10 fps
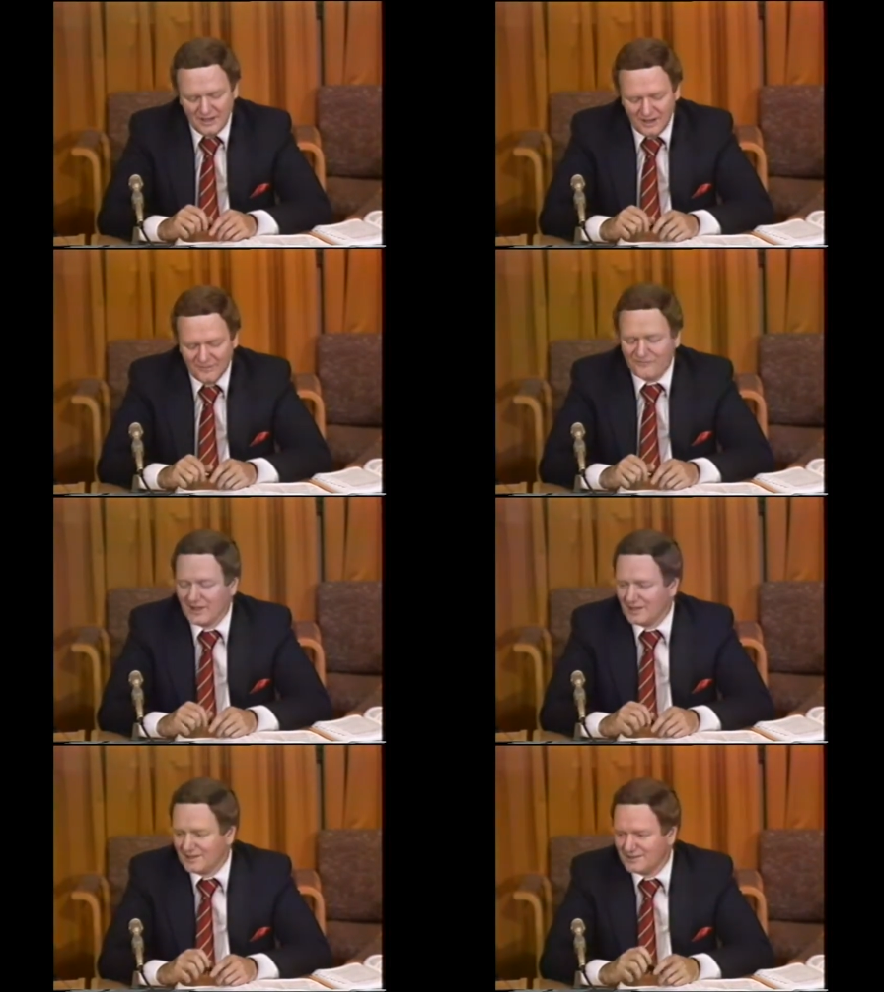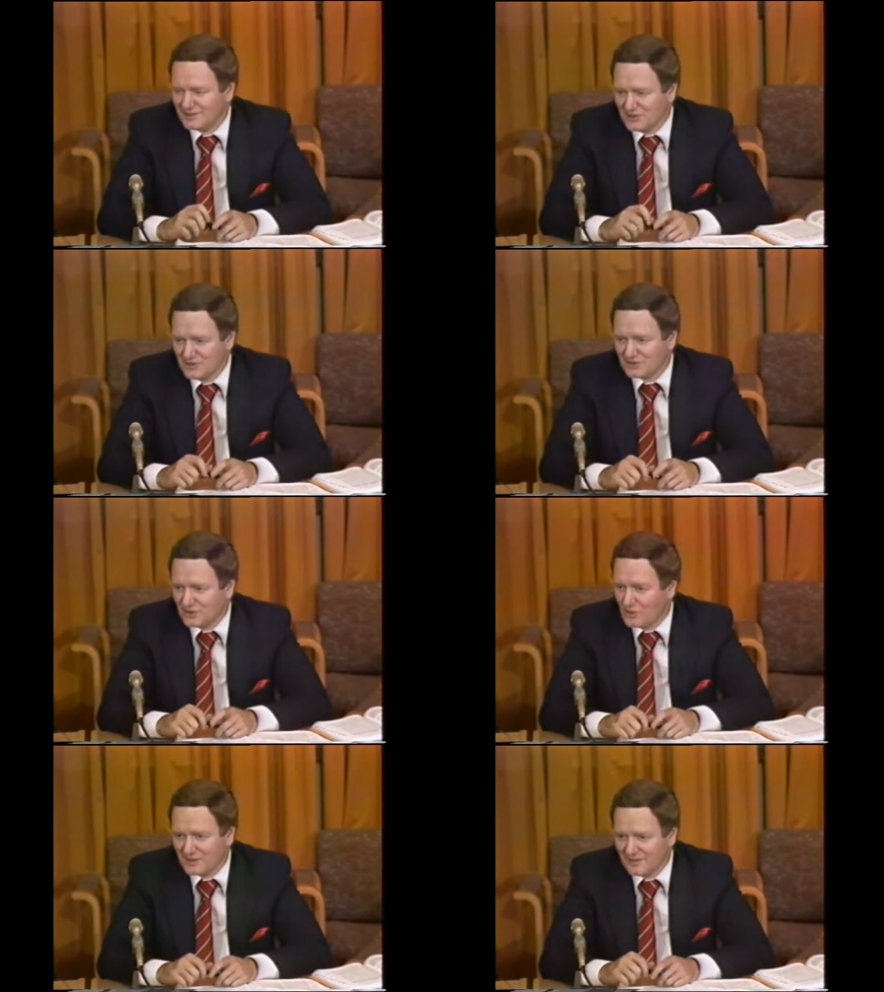of failing to do so,
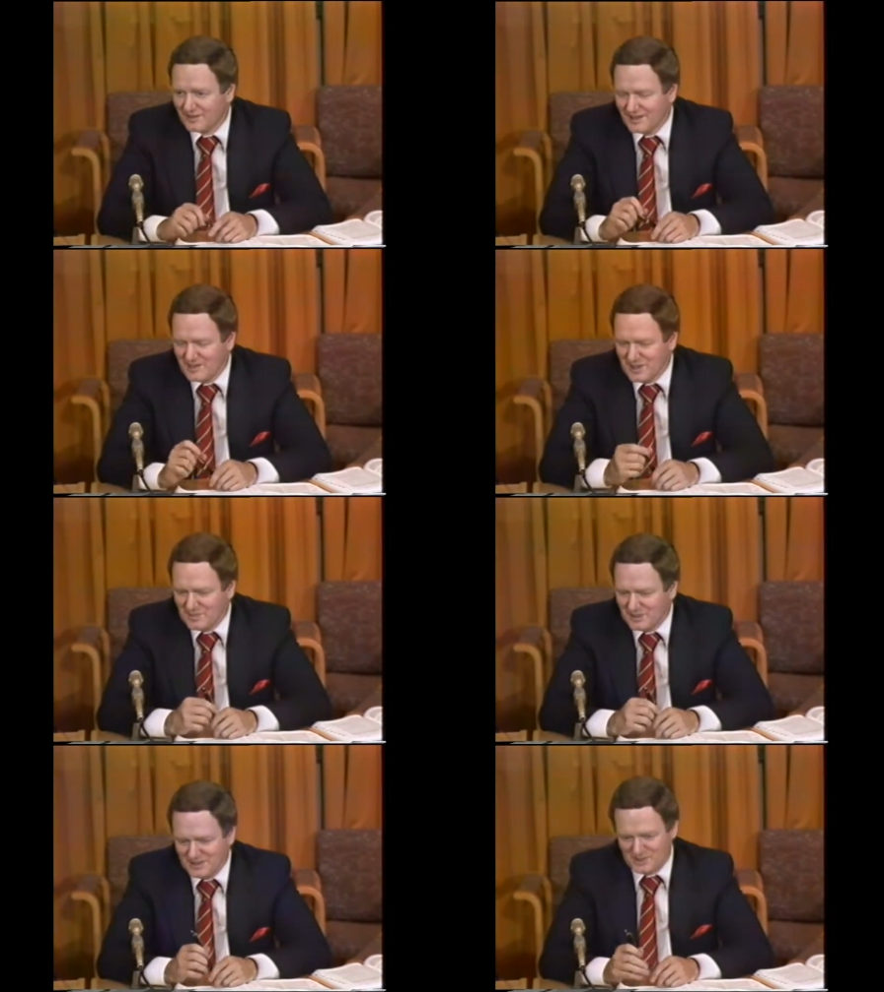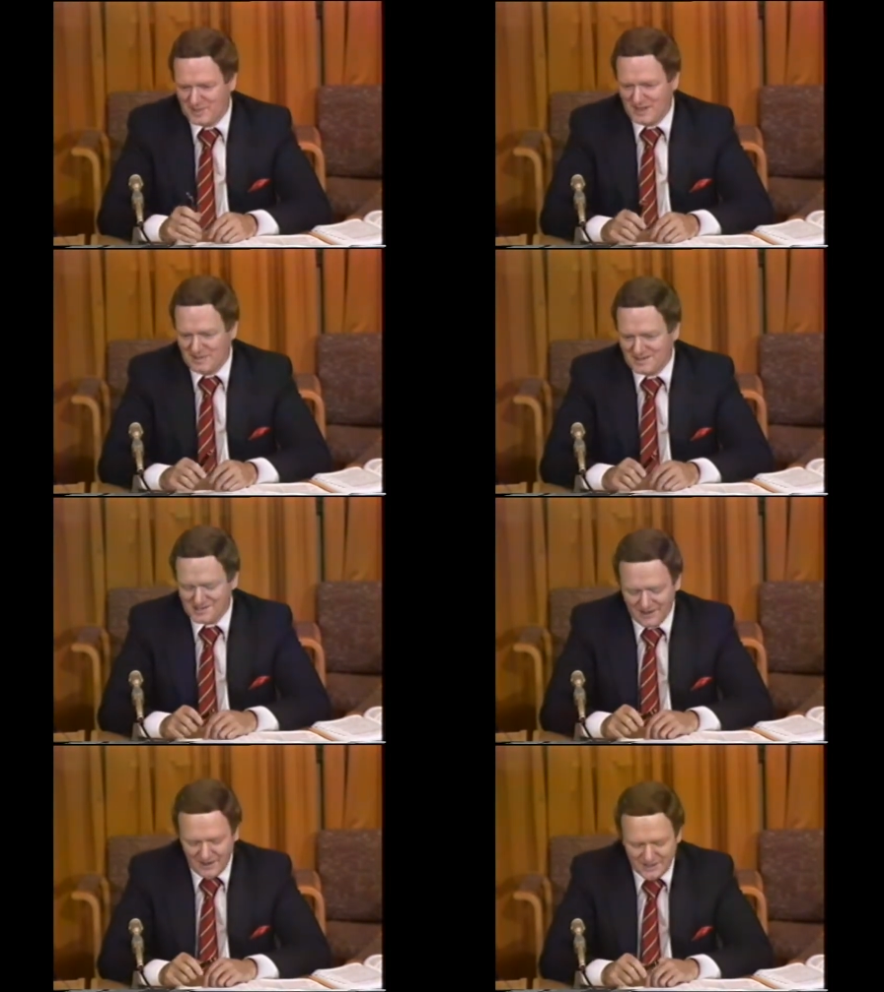whatever they may be. You may be
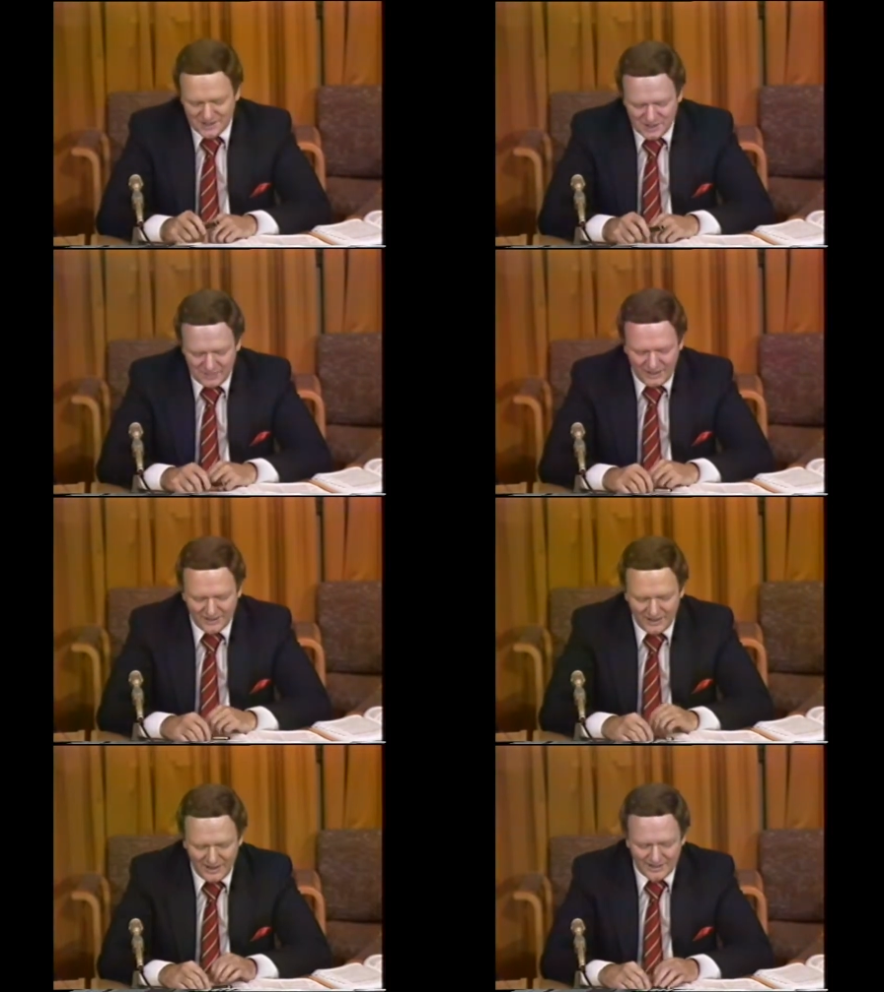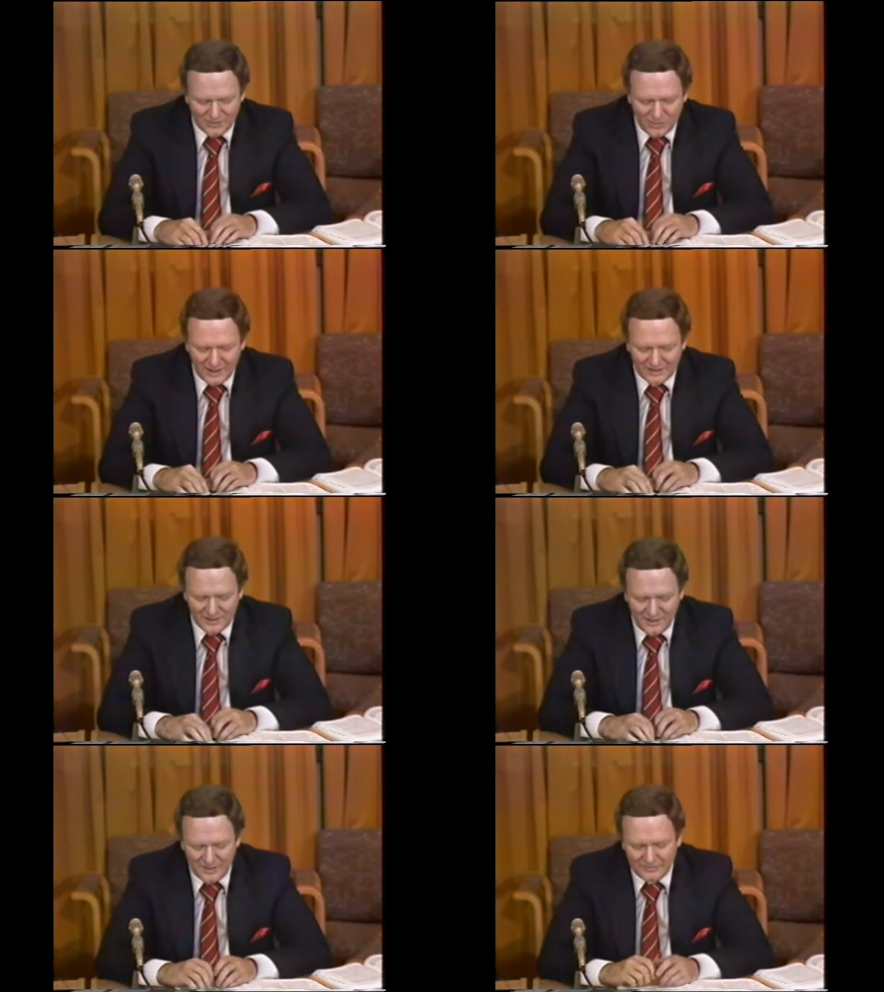charged, you may not, or what, or
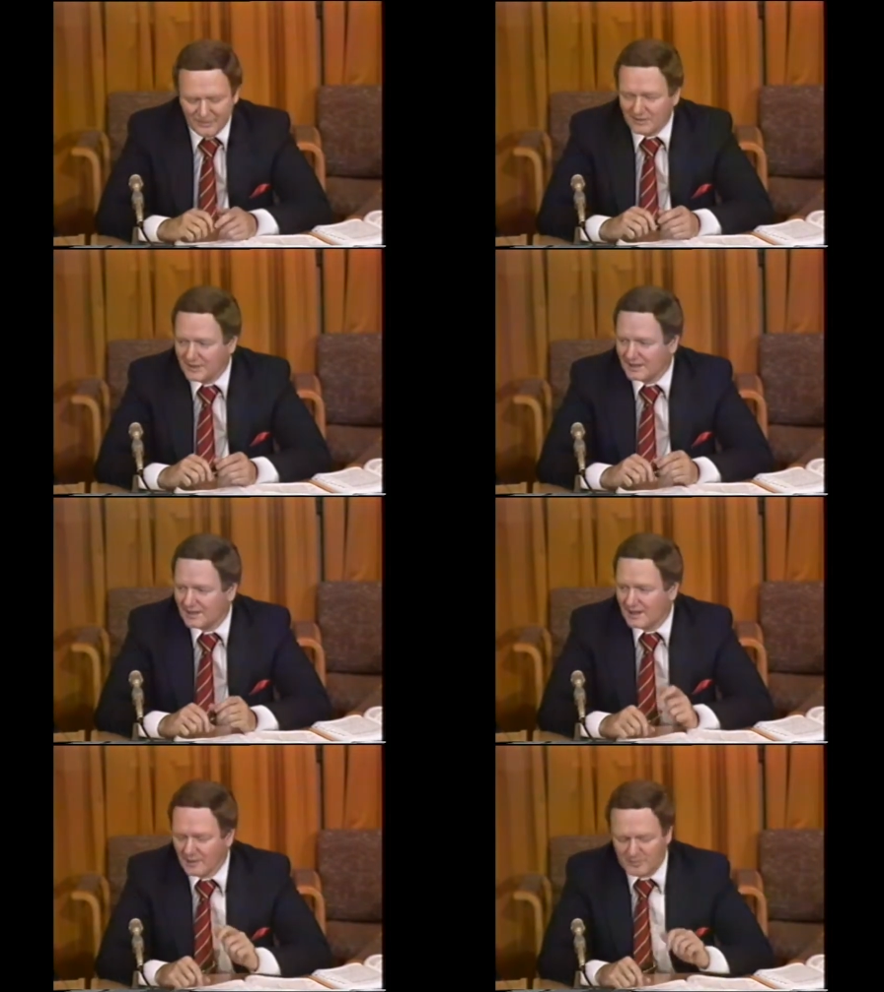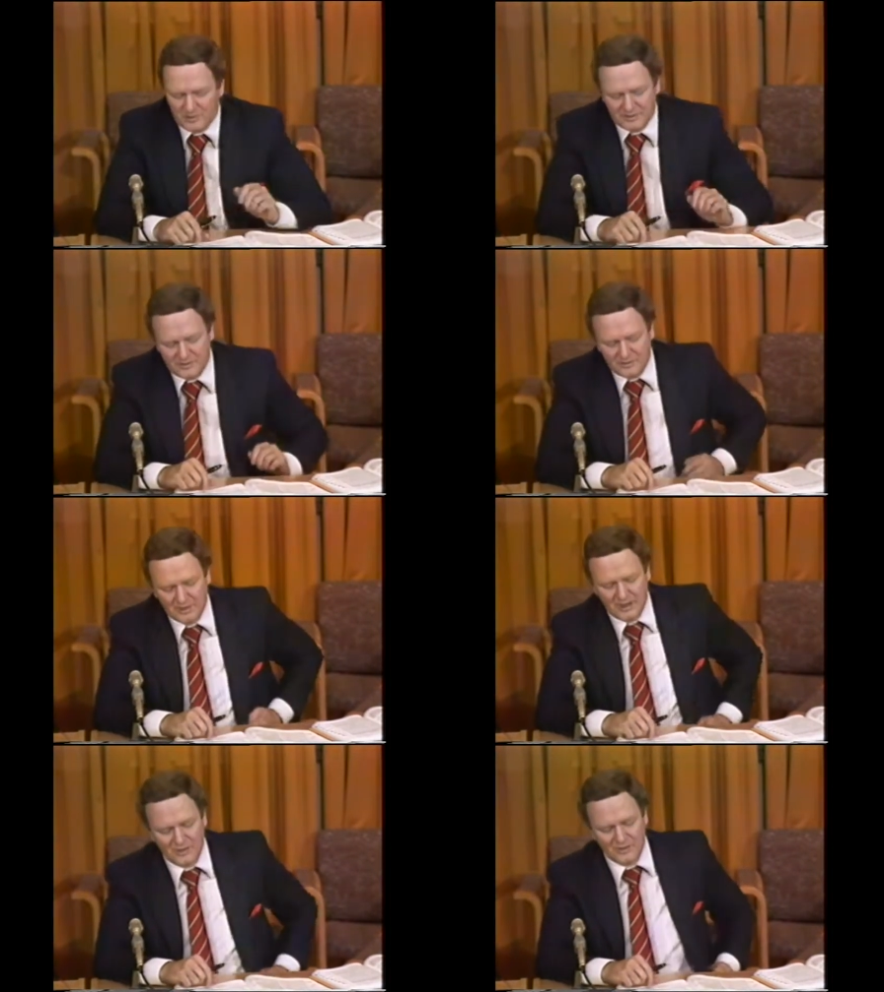I'll be very unhappy with you.
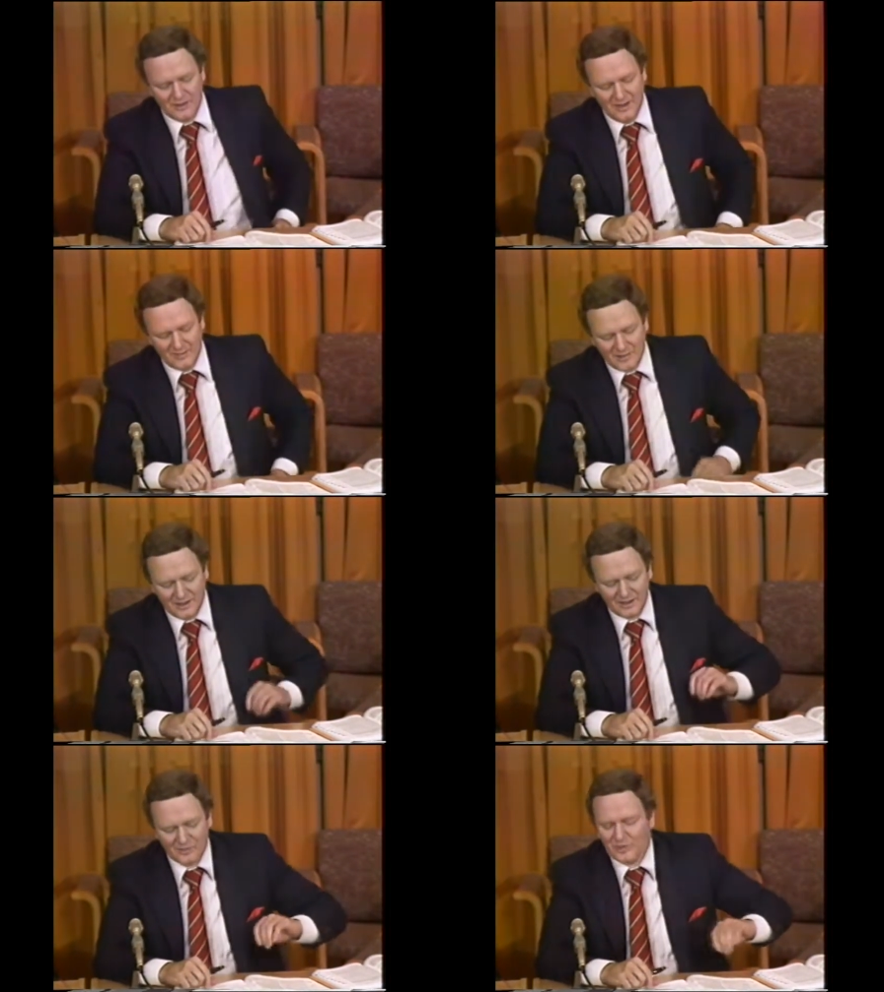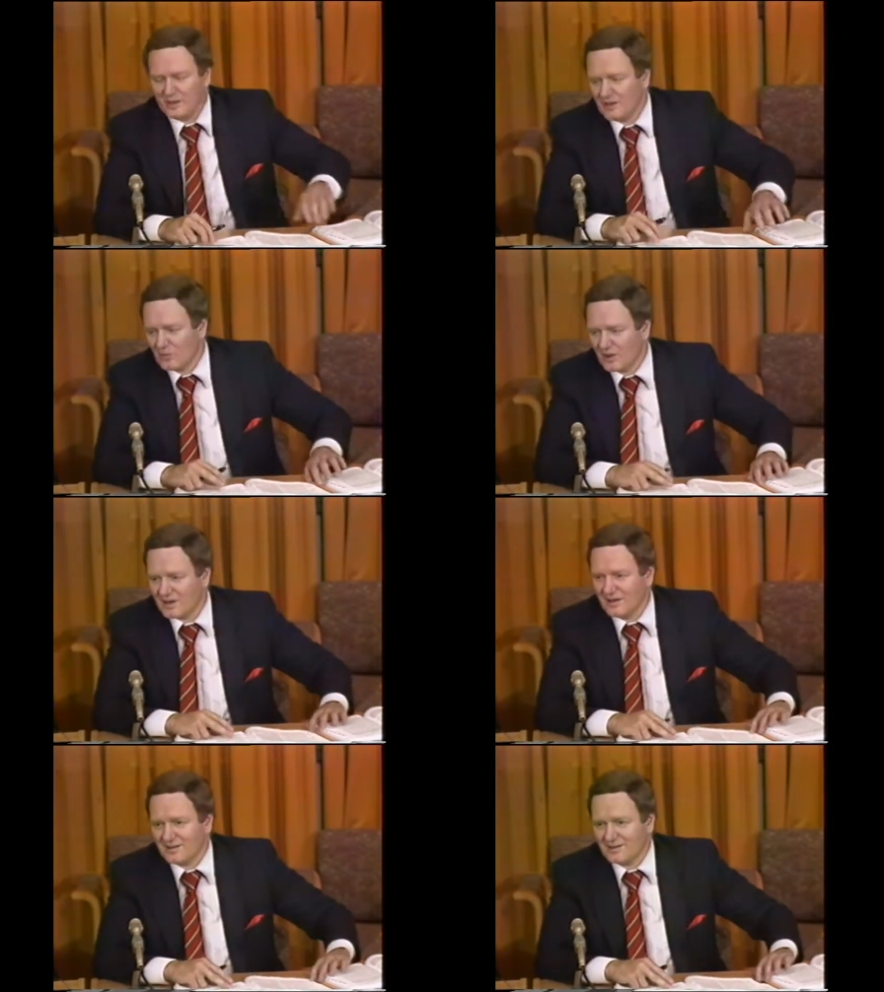But he'll, he'll
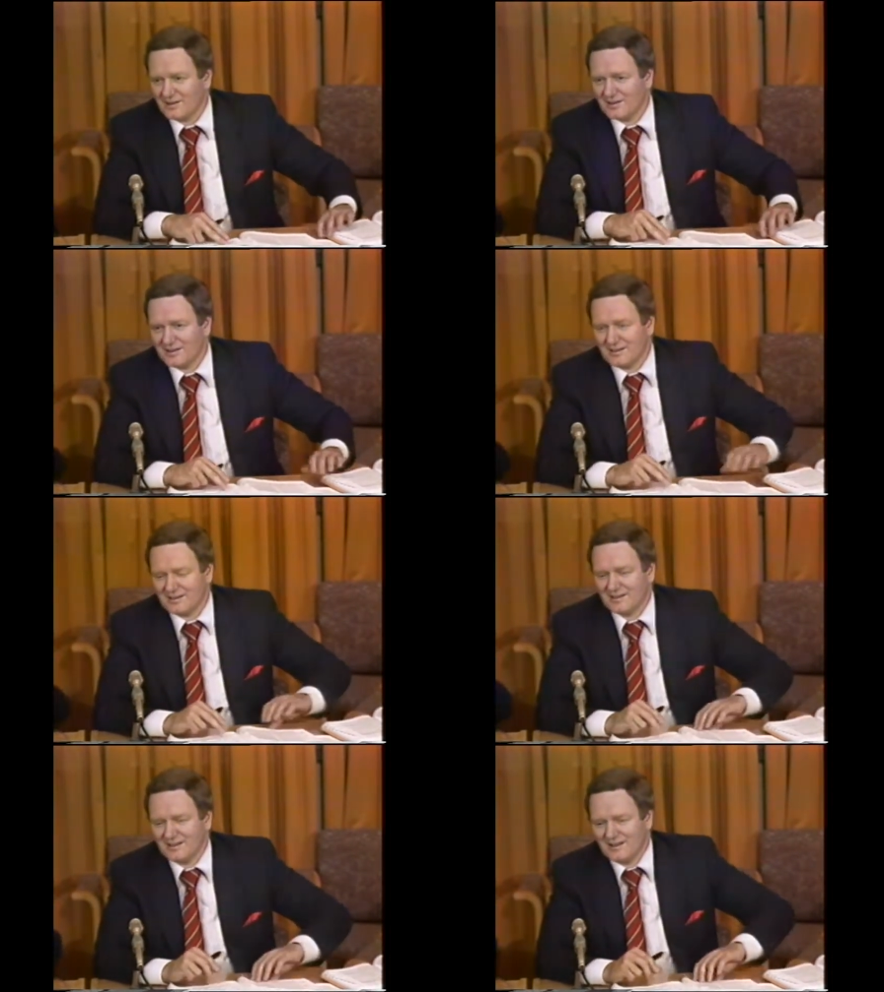work out a little uh,